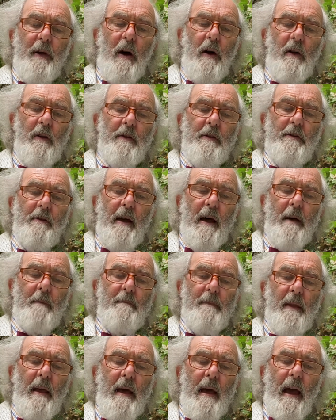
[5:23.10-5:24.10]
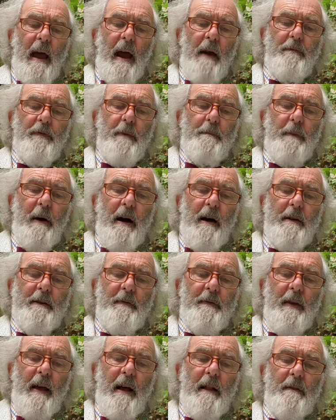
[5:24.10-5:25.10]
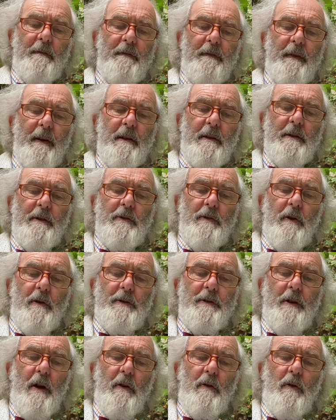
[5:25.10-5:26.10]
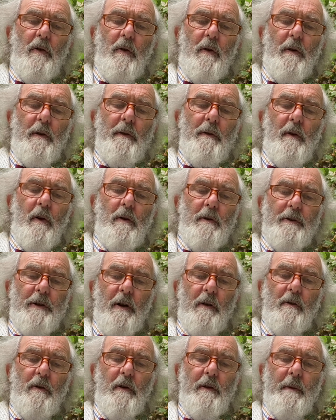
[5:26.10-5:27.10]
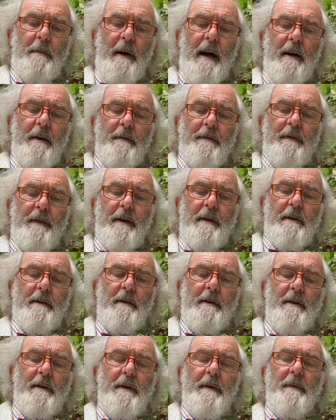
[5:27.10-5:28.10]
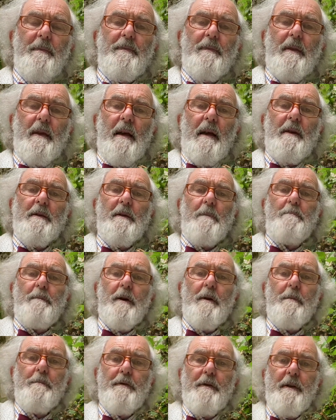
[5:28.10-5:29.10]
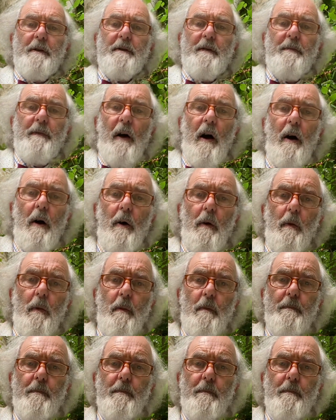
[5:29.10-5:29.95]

hologram, every part of the L field is also called the biofield, is a blueprint of the whole.